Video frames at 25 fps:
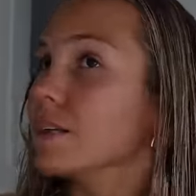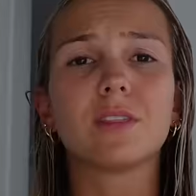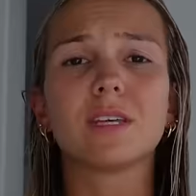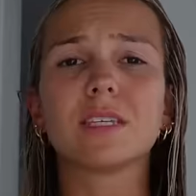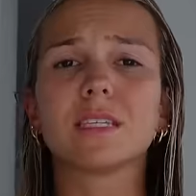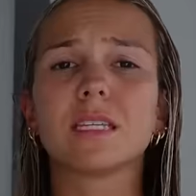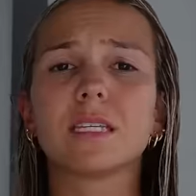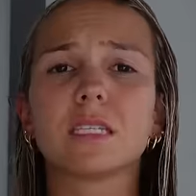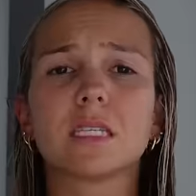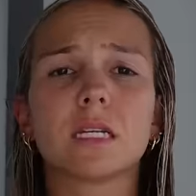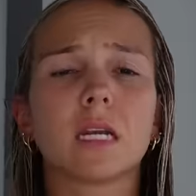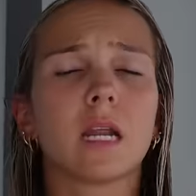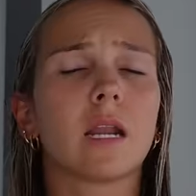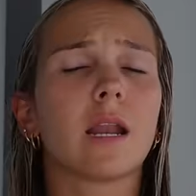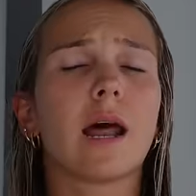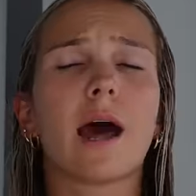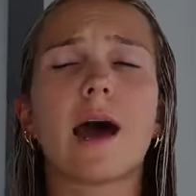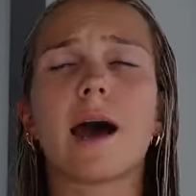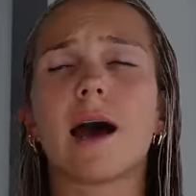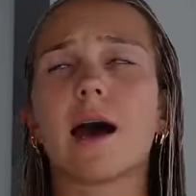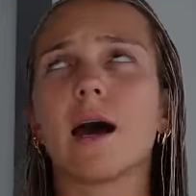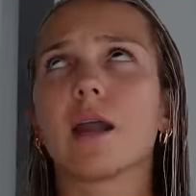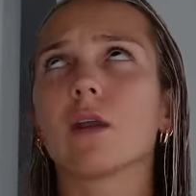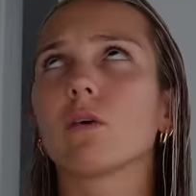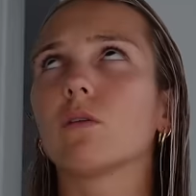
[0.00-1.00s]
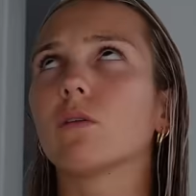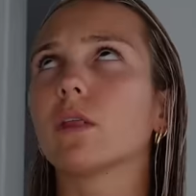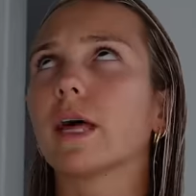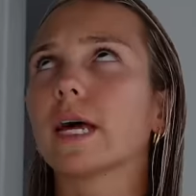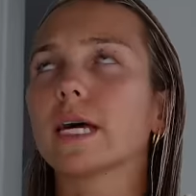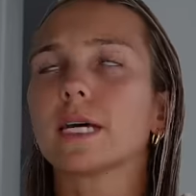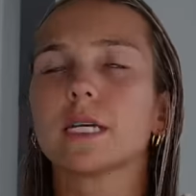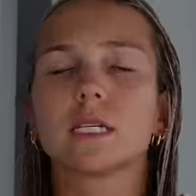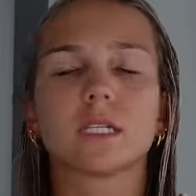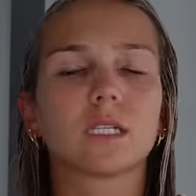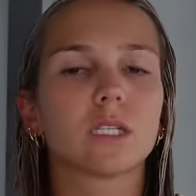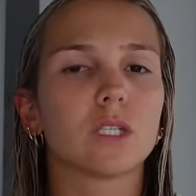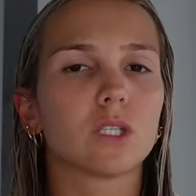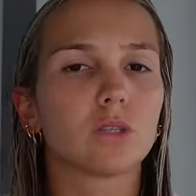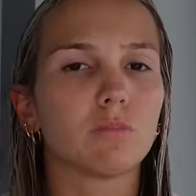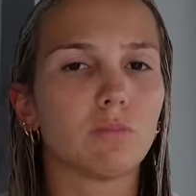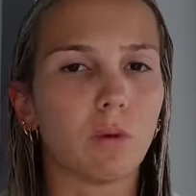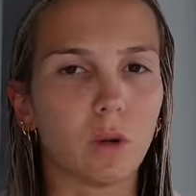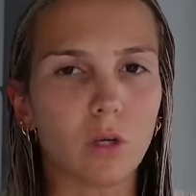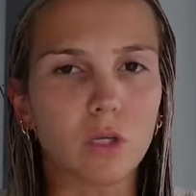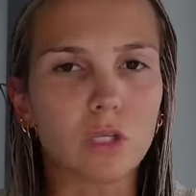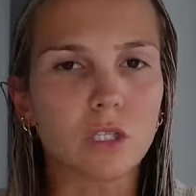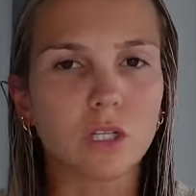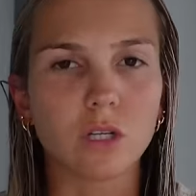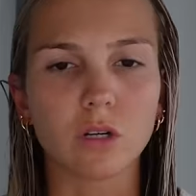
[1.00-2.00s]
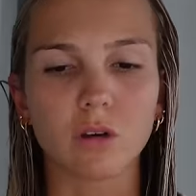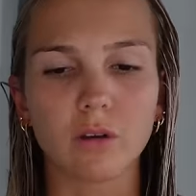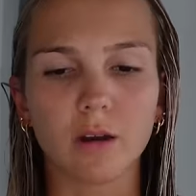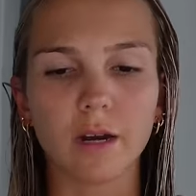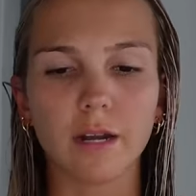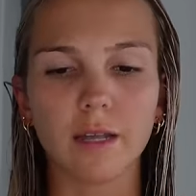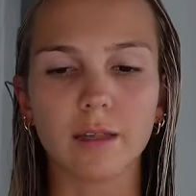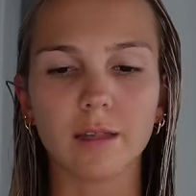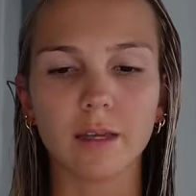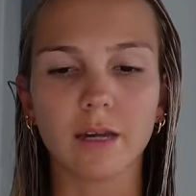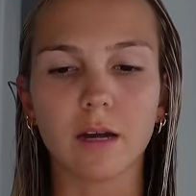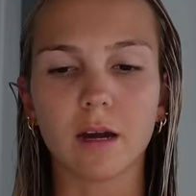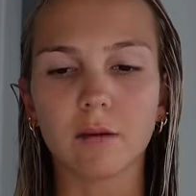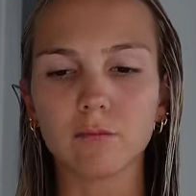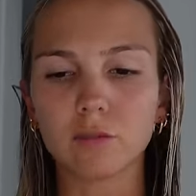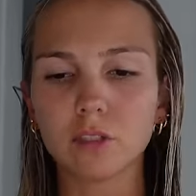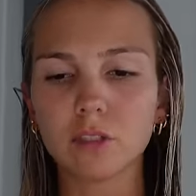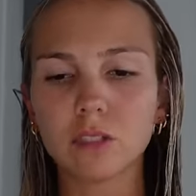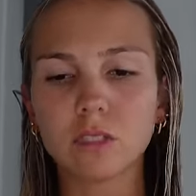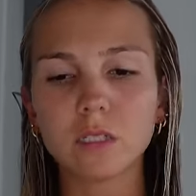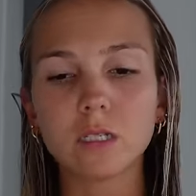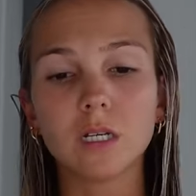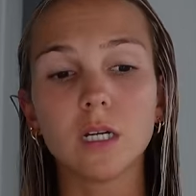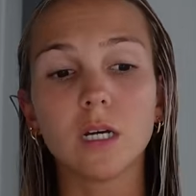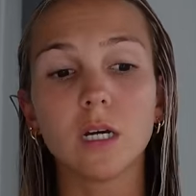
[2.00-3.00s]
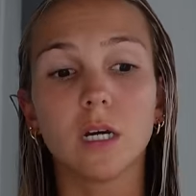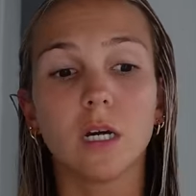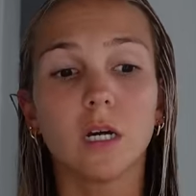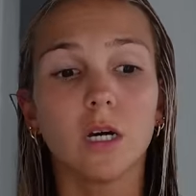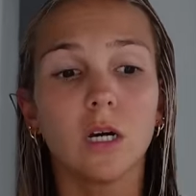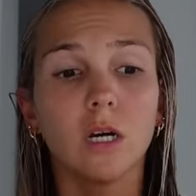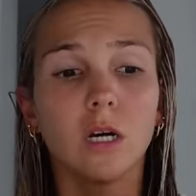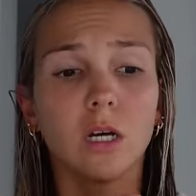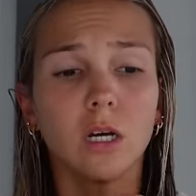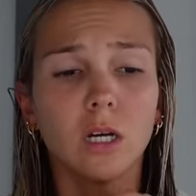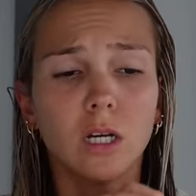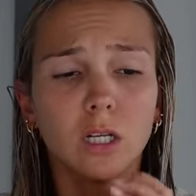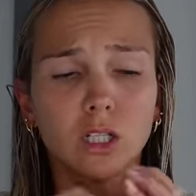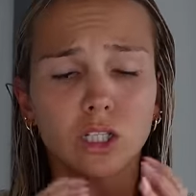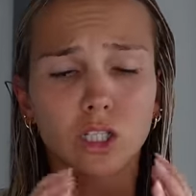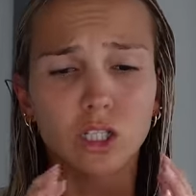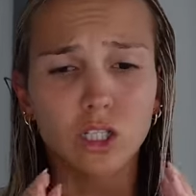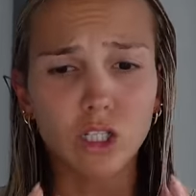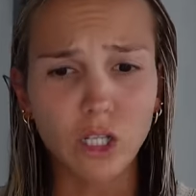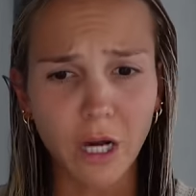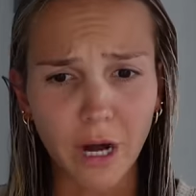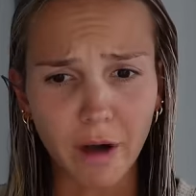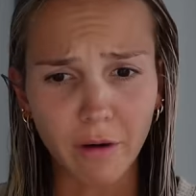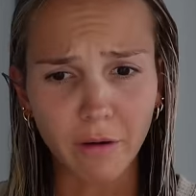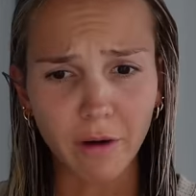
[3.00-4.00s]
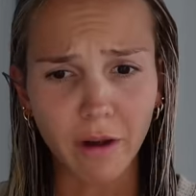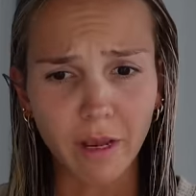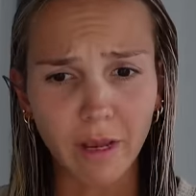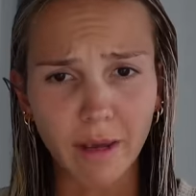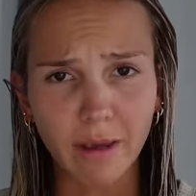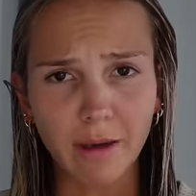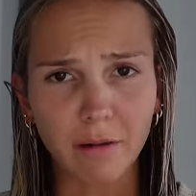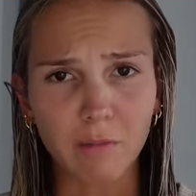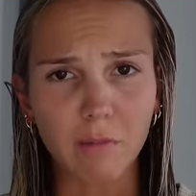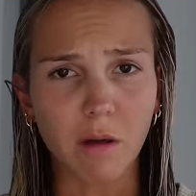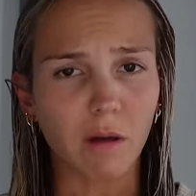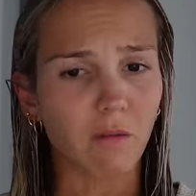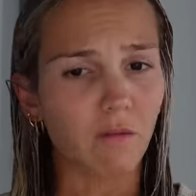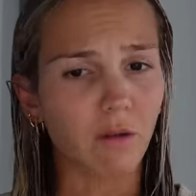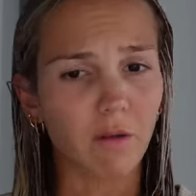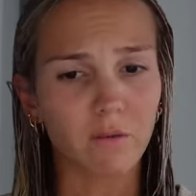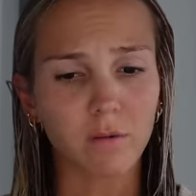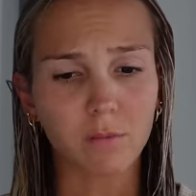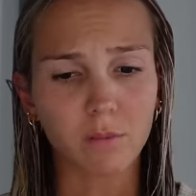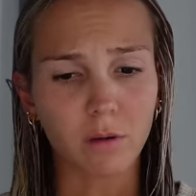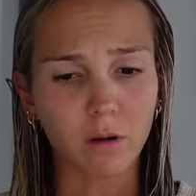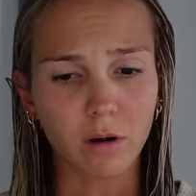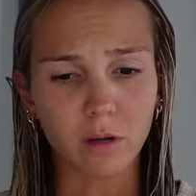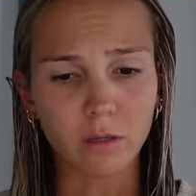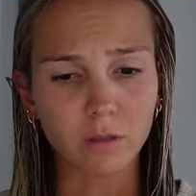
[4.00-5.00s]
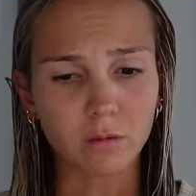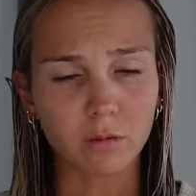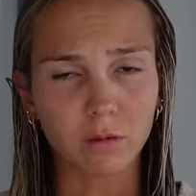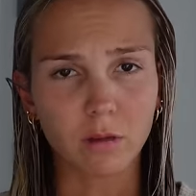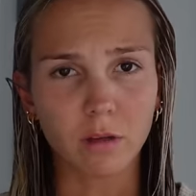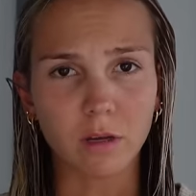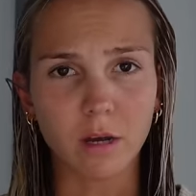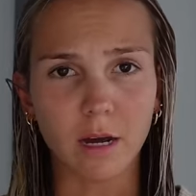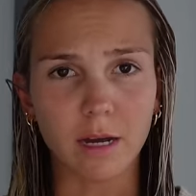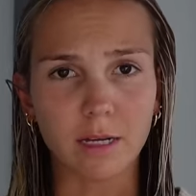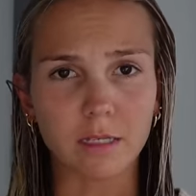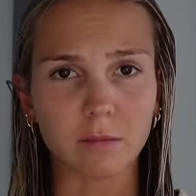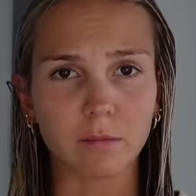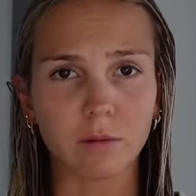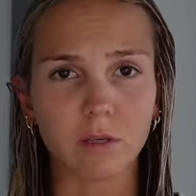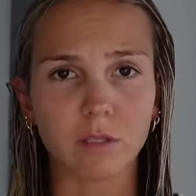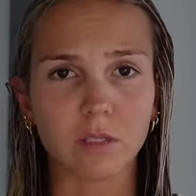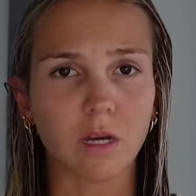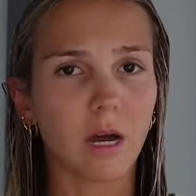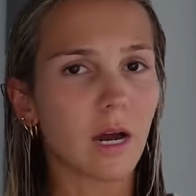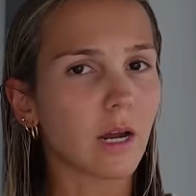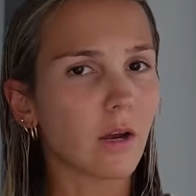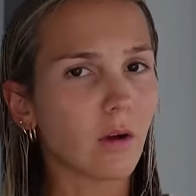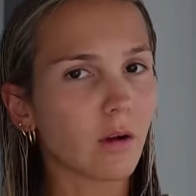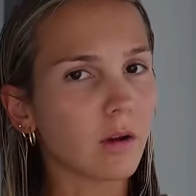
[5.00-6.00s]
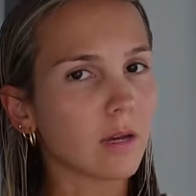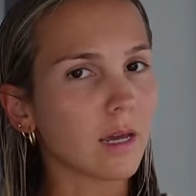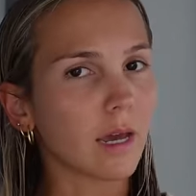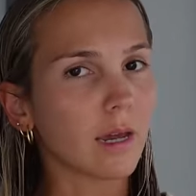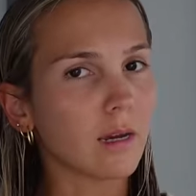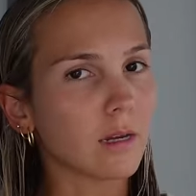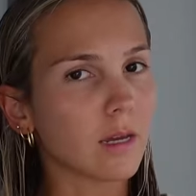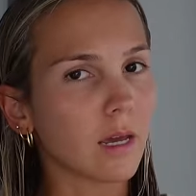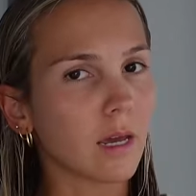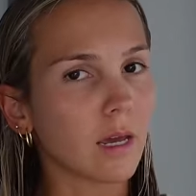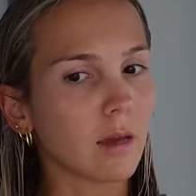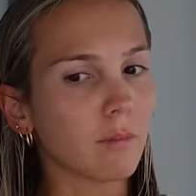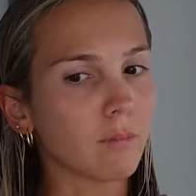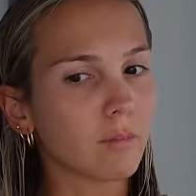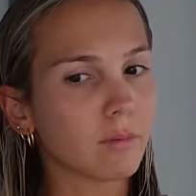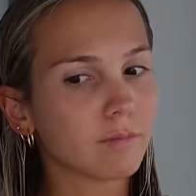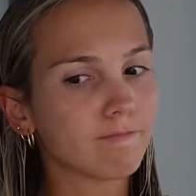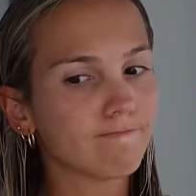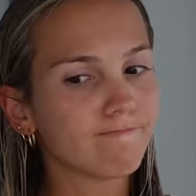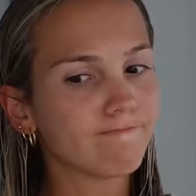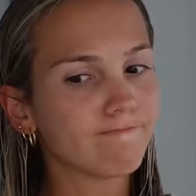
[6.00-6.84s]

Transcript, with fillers: This isn't an ad or like sponsored or anything. I'm just sharing my favorite products with you guys because I don't gatekeep.